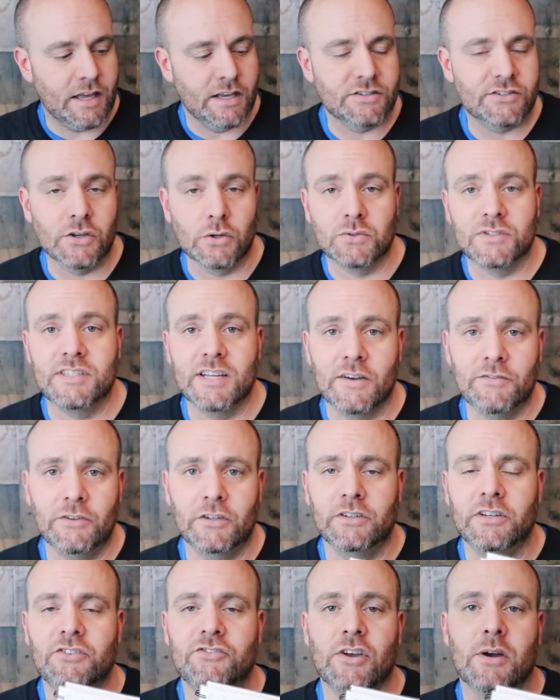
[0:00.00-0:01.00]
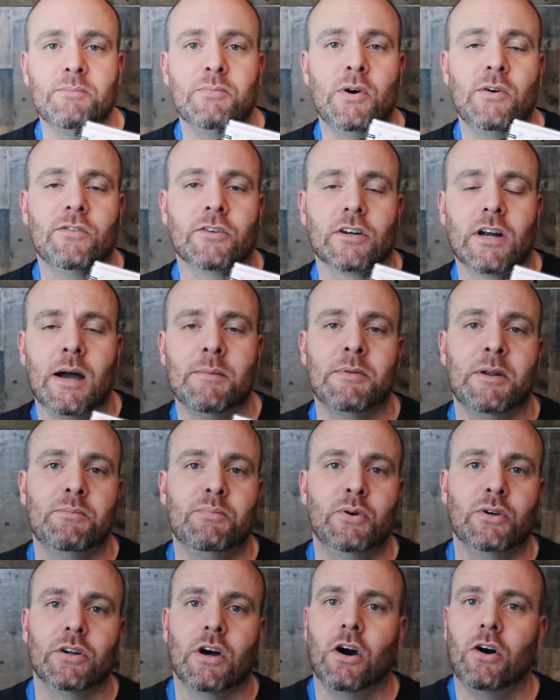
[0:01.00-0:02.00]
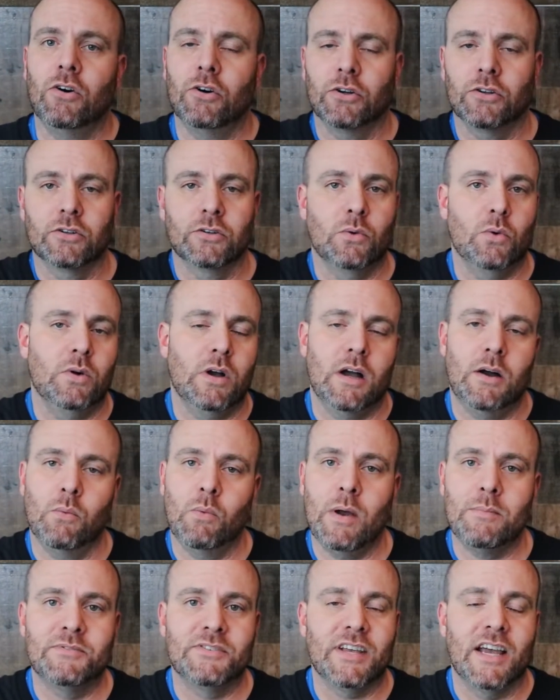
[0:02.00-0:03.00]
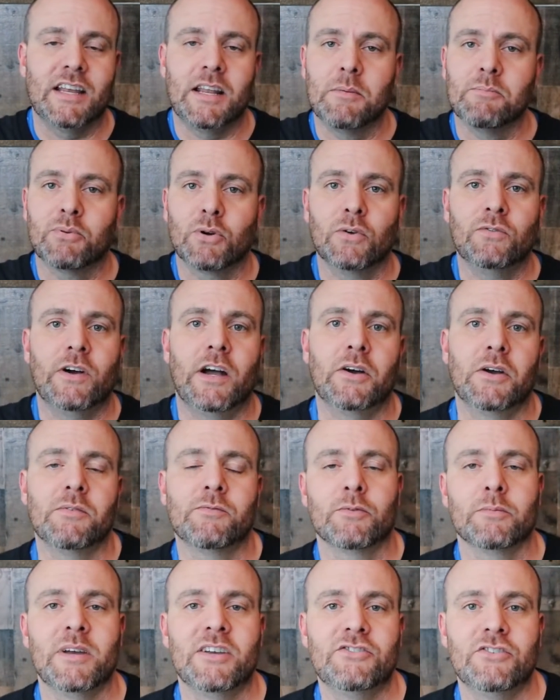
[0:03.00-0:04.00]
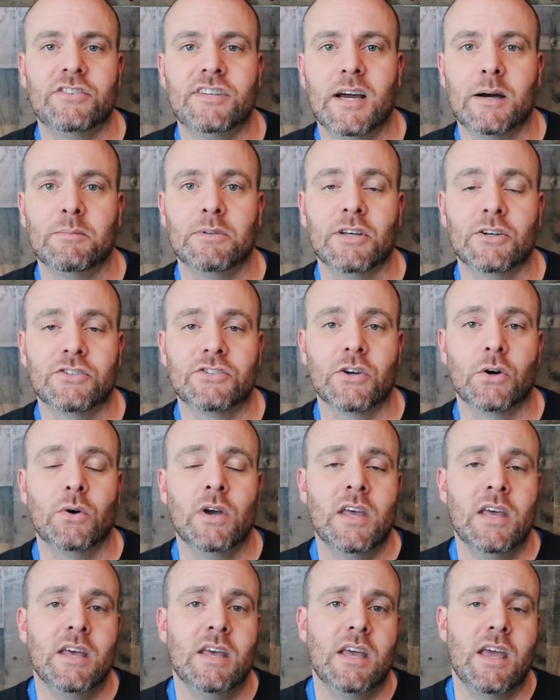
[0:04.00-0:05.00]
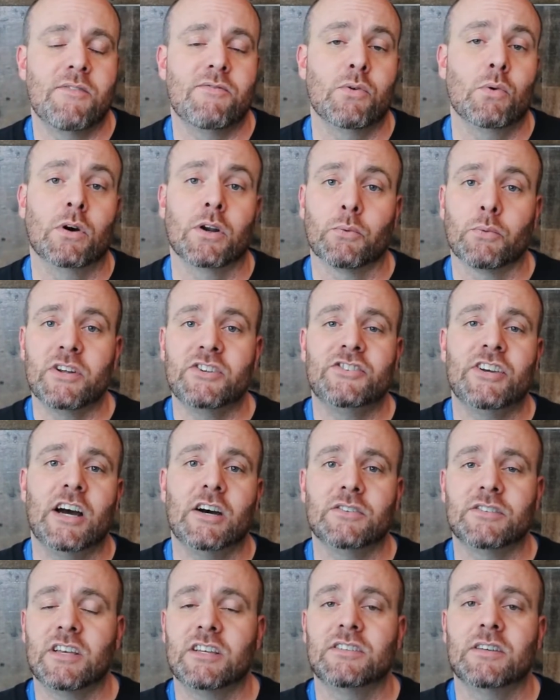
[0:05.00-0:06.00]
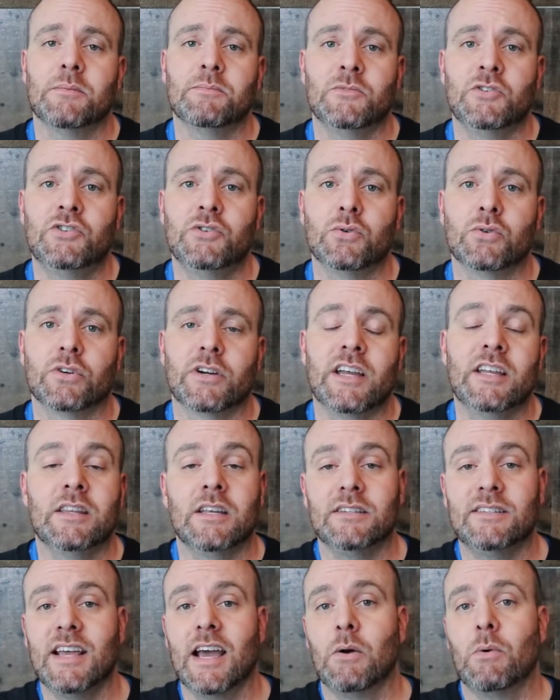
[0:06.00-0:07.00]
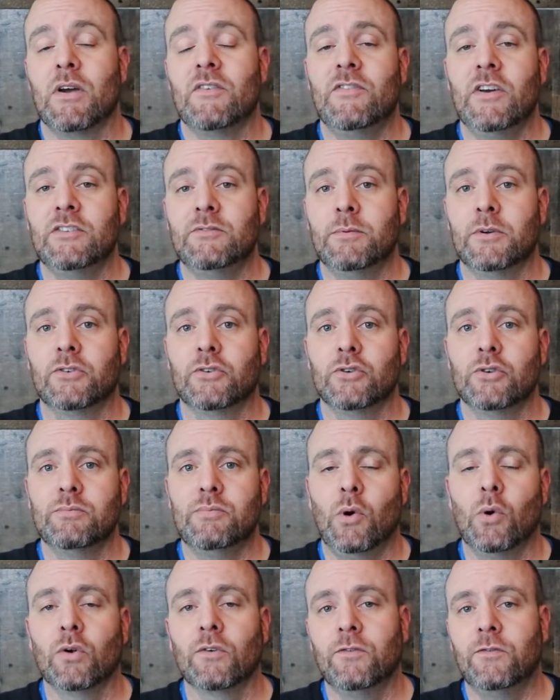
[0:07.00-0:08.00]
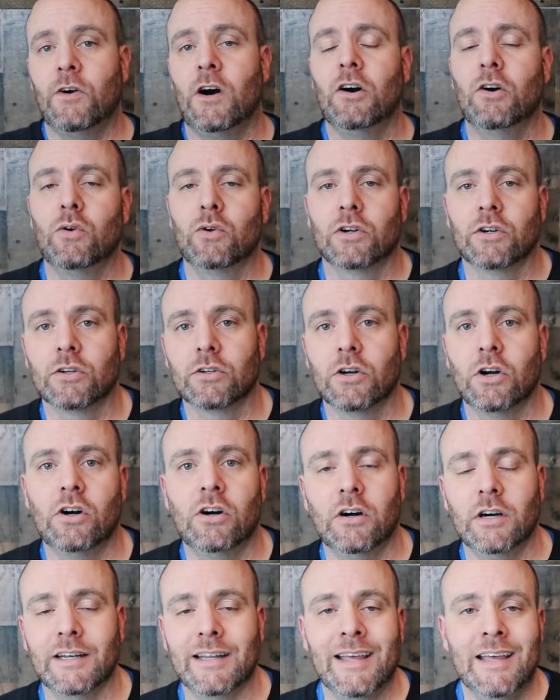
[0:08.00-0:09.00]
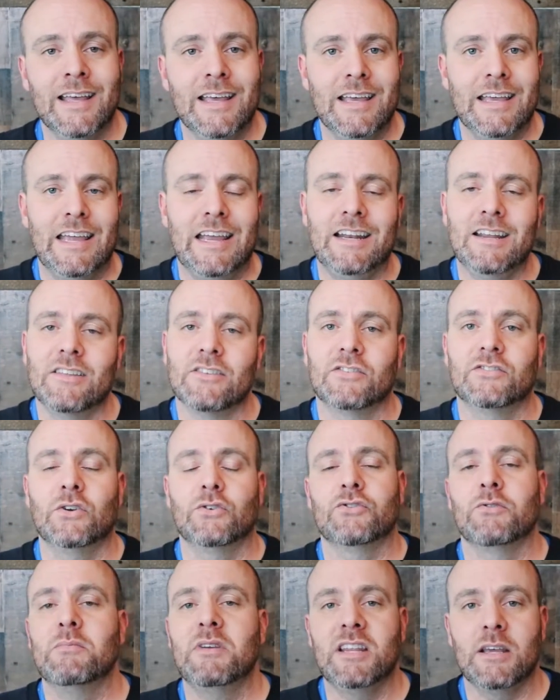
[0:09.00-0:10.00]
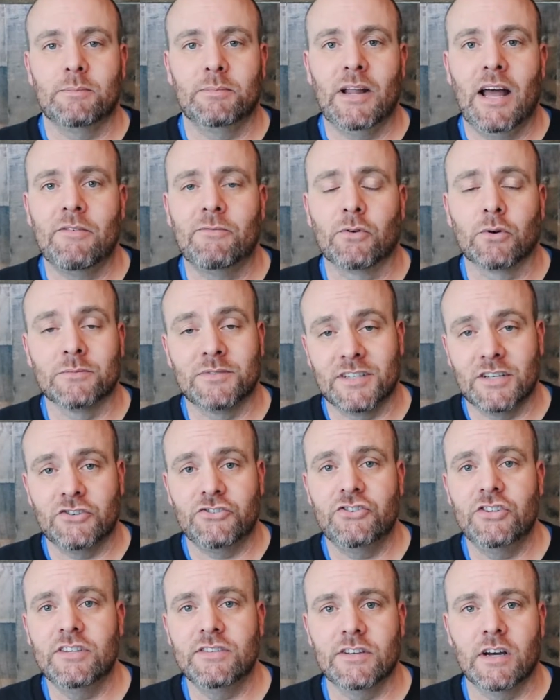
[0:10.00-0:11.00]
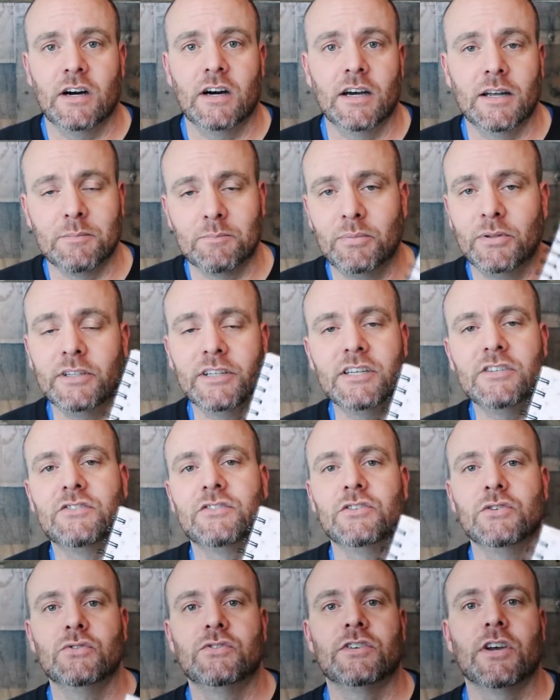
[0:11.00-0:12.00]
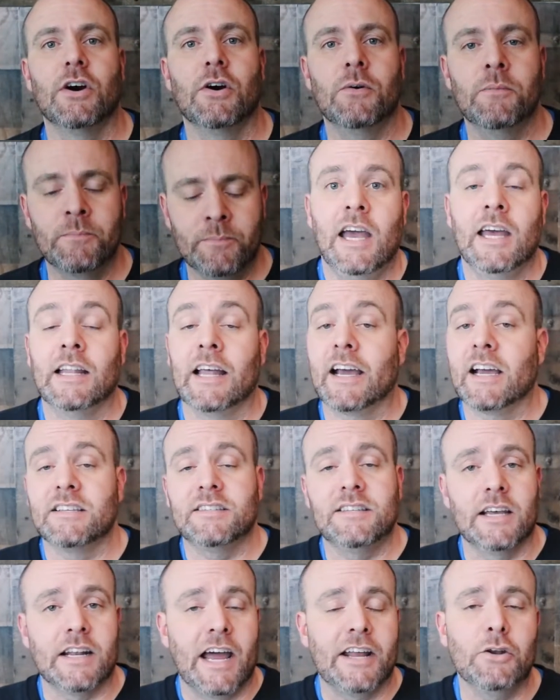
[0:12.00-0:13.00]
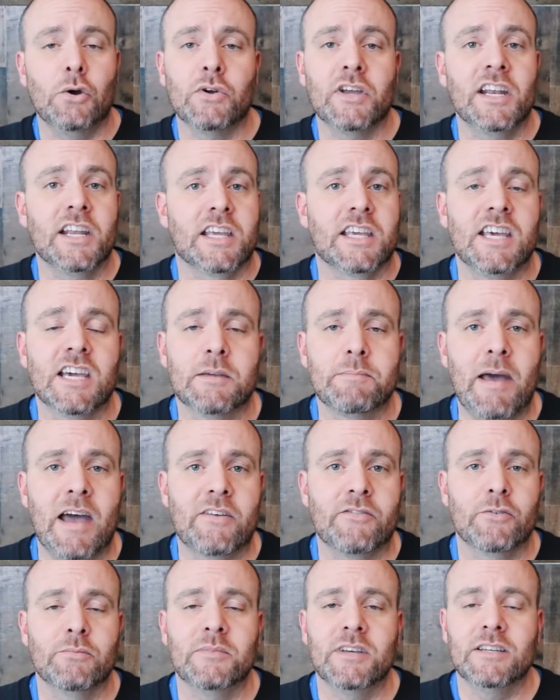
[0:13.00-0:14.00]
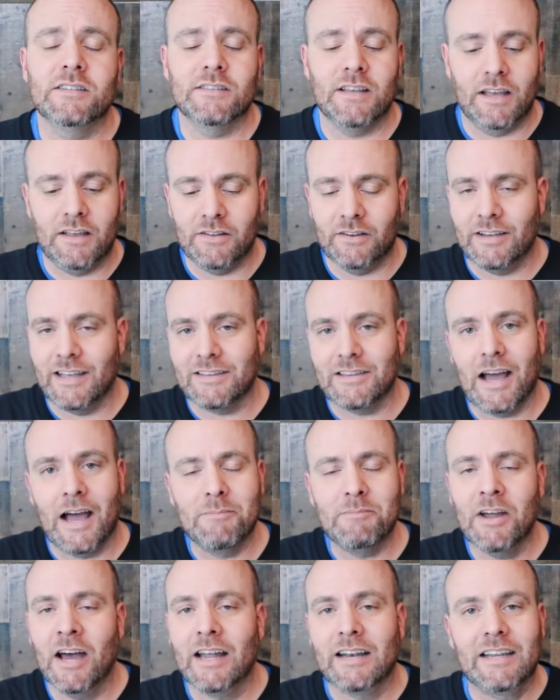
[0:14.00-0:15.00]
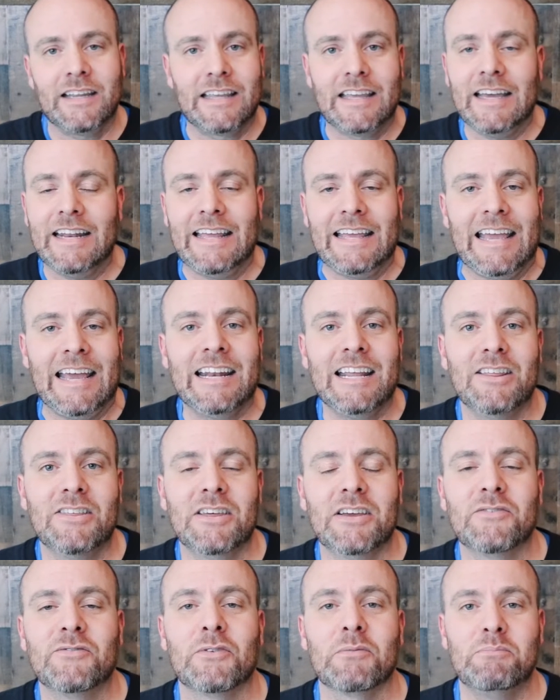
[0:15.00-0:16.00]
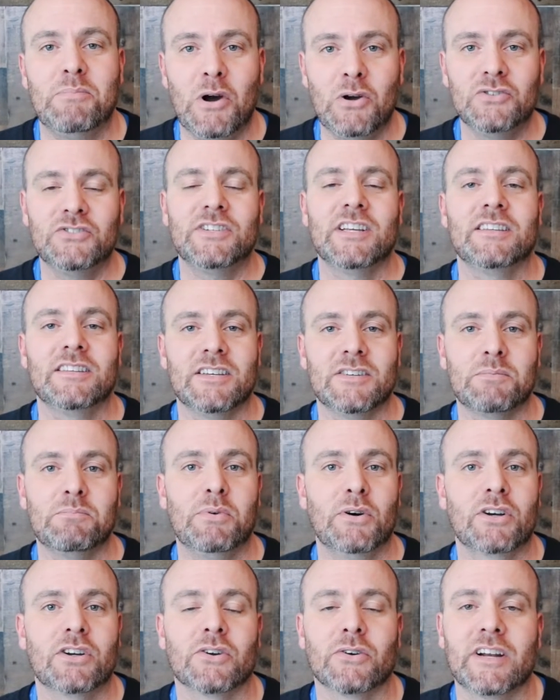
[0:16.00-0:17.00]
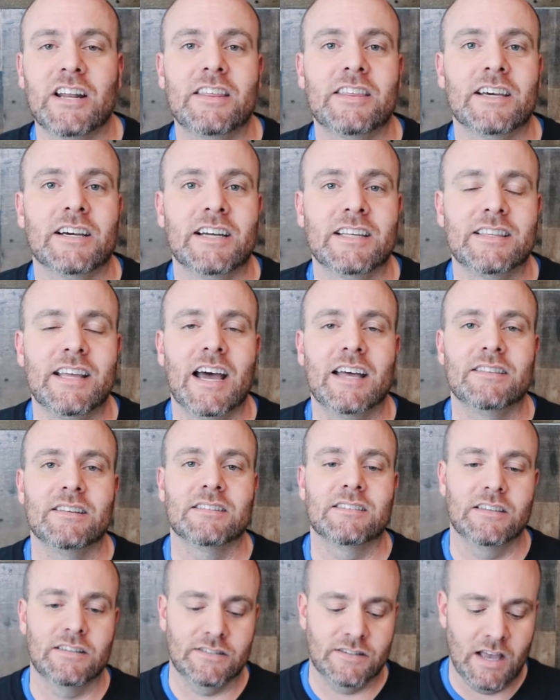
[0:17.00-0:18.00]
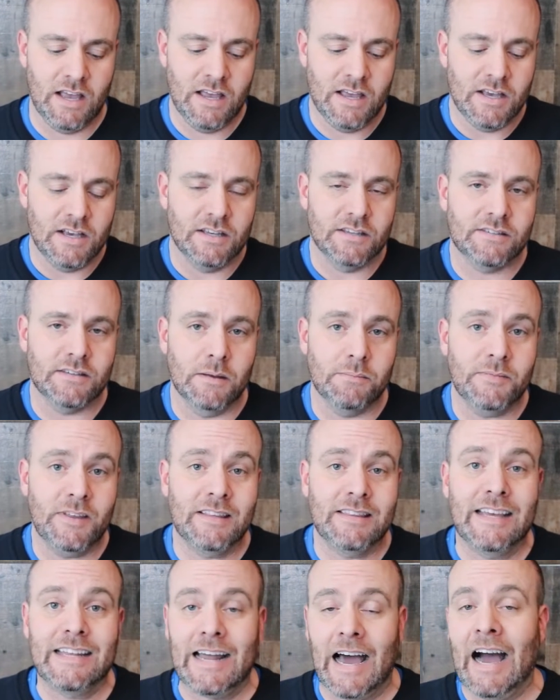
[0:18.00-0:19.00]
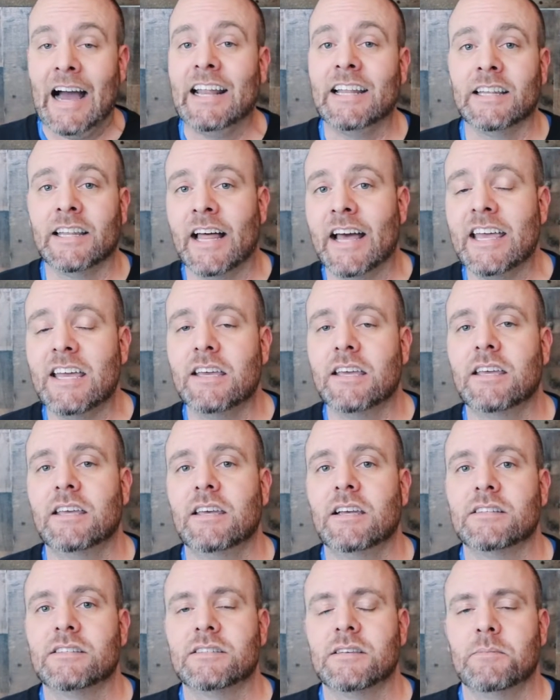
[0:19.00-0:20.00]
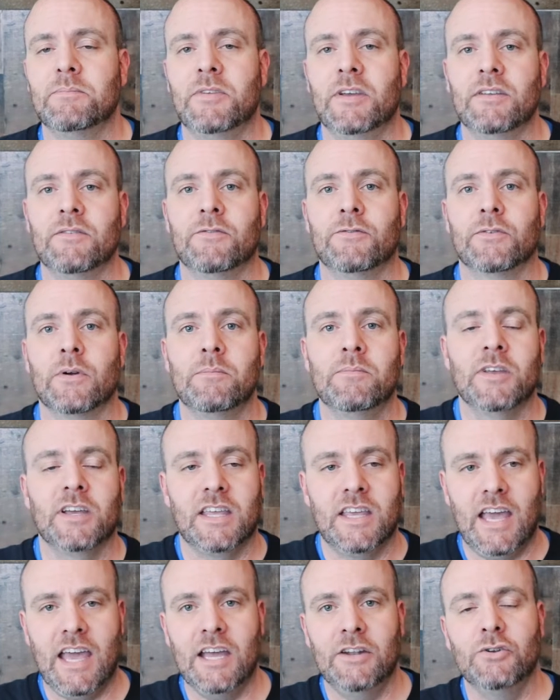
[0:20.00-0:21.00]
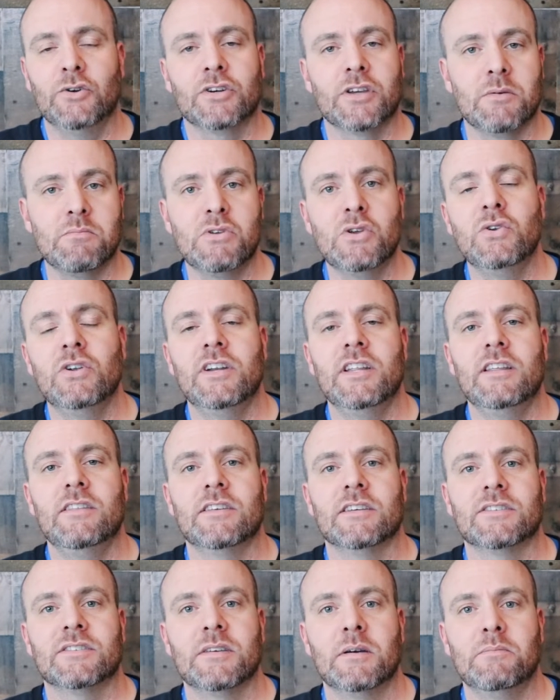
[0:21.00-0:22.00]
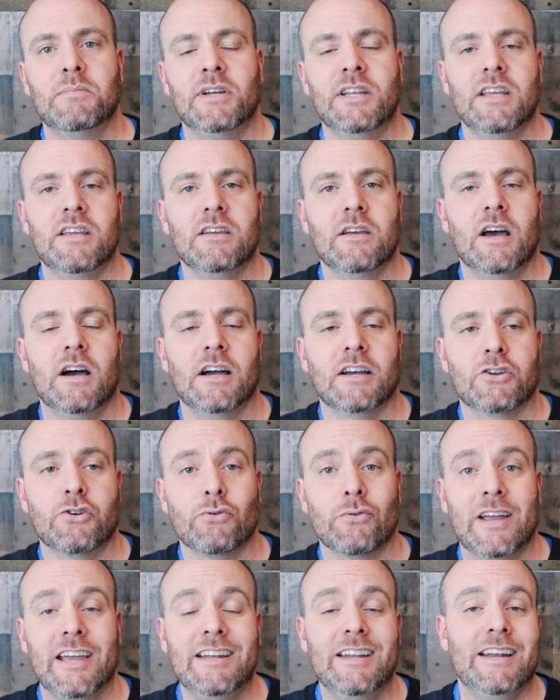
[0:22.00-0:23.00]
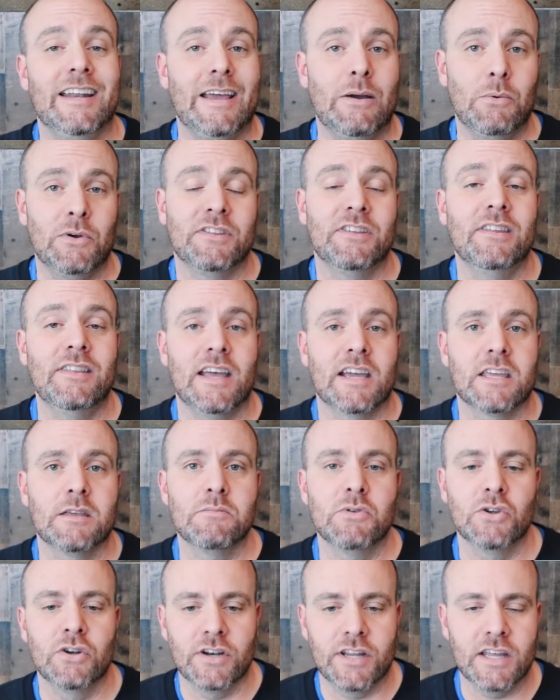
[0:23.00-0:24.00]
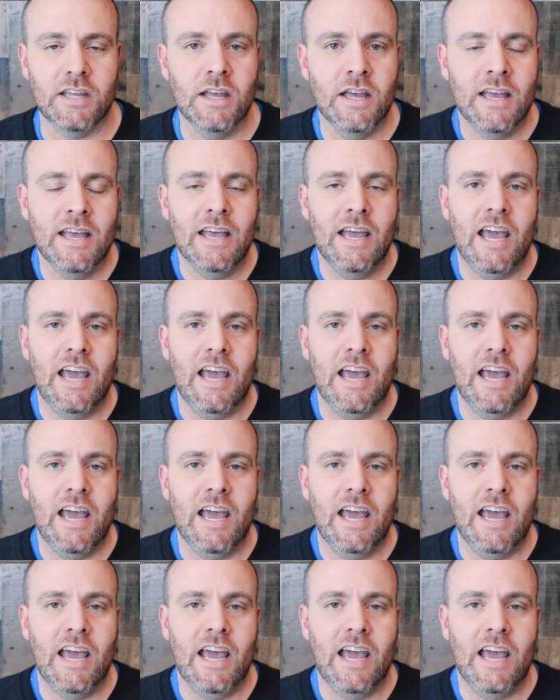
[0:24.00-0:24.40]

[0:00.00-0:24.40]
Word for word: So definitely jump over. I'm going to put all her website and profile information down below. So if you want to reach out, say something to her in the DIY Facebook group, or follow her on any of the social media platforms that she's on, please do so. And like I said, I don't get a kickback from this. I'm not getting anything from posting this book or anything like that. This is something that I like. It's something from the candle community that somebody created within that community.